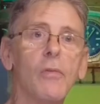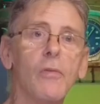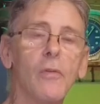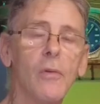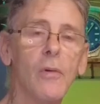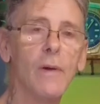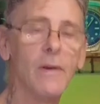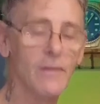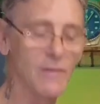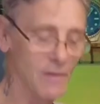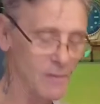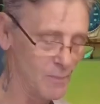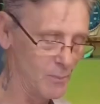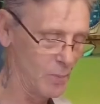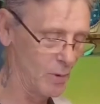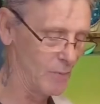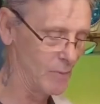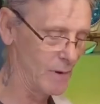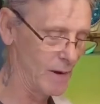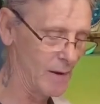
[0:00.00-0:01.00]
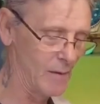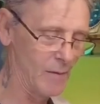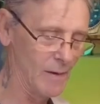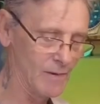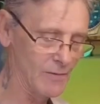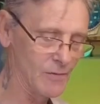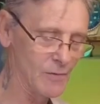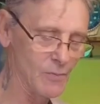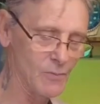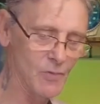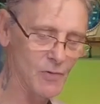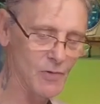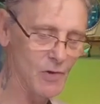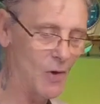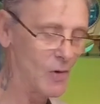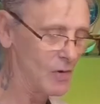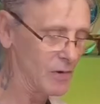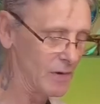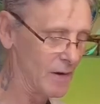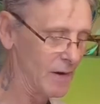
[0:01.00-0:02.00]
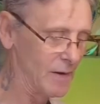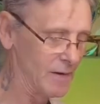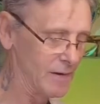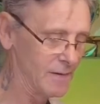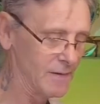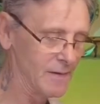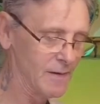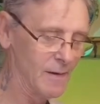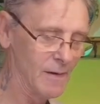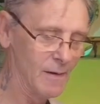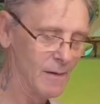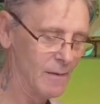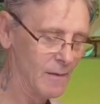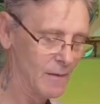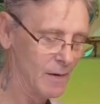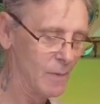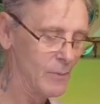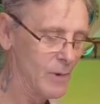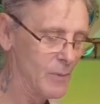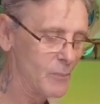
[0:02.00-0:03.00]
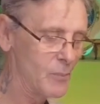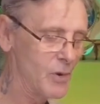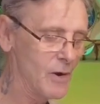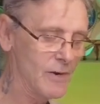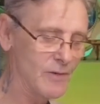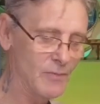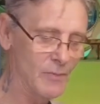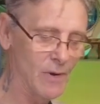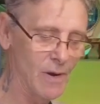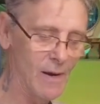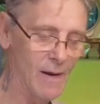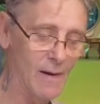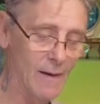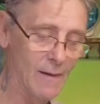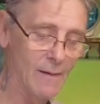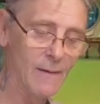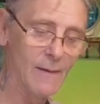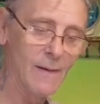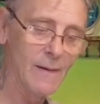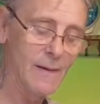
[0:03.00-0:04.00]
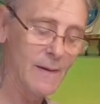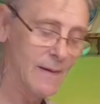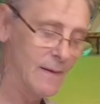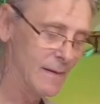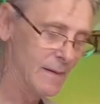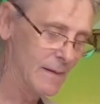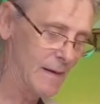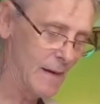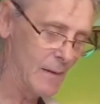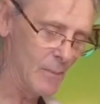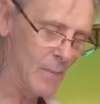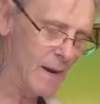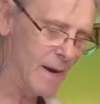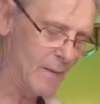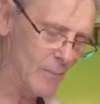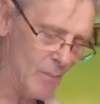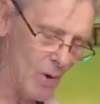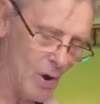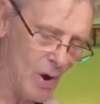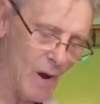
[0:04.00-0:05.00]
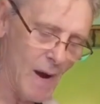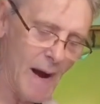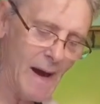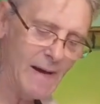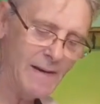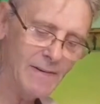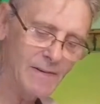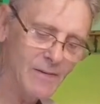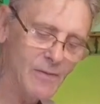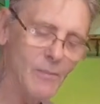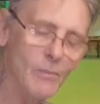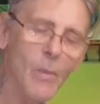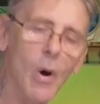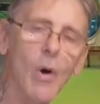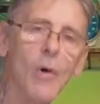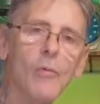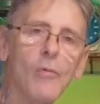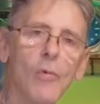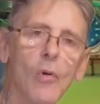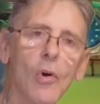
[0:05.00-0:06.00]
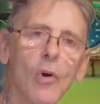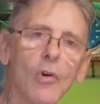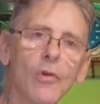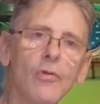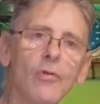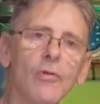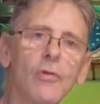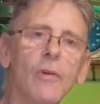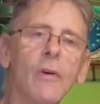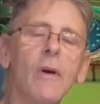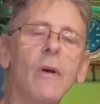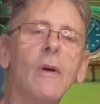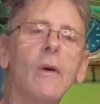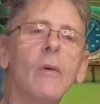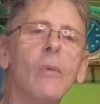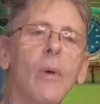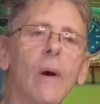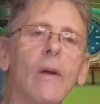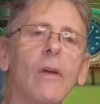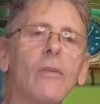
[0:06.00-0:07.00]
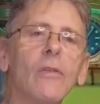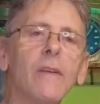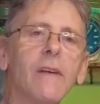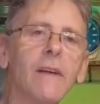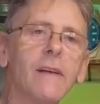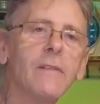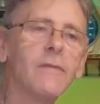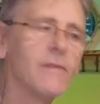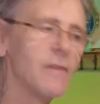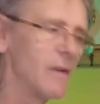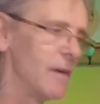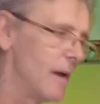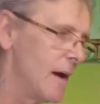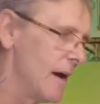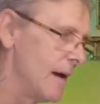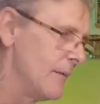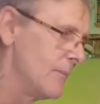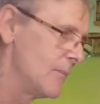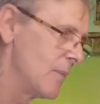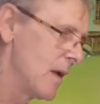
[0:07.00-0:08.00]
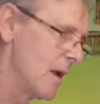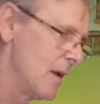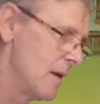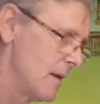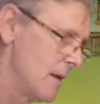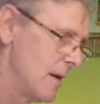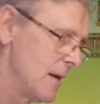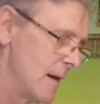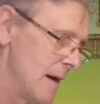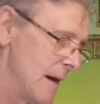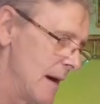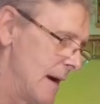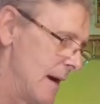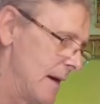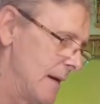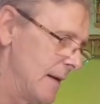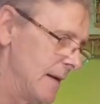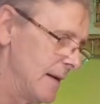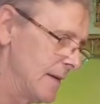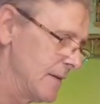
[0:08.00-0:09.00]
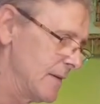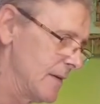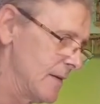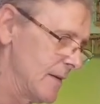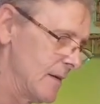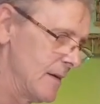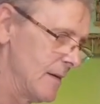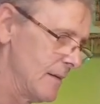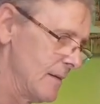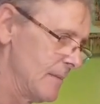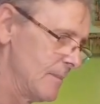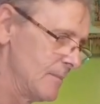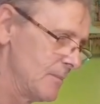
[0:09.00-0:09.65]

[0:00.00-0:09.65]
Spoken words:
through it and says, blooming hell, that's some sight, that is. I'm impressed with that. Now, me and my haste and my rush went on the internet, and it's you